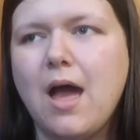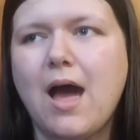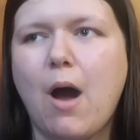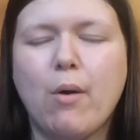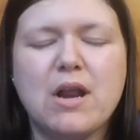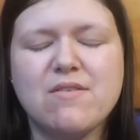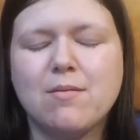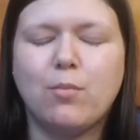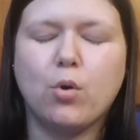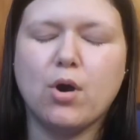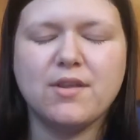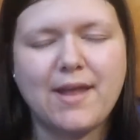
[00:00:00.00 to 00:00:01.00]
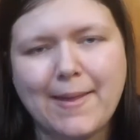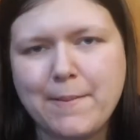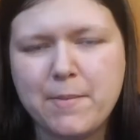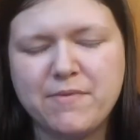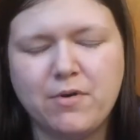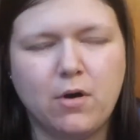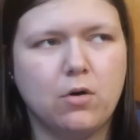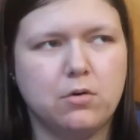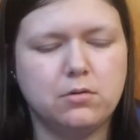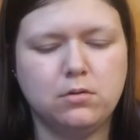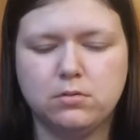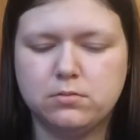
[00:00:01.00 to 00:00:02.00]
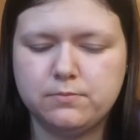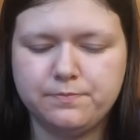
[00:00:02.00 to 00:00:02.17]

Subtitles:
I wasn't even born yet, it made me feel old.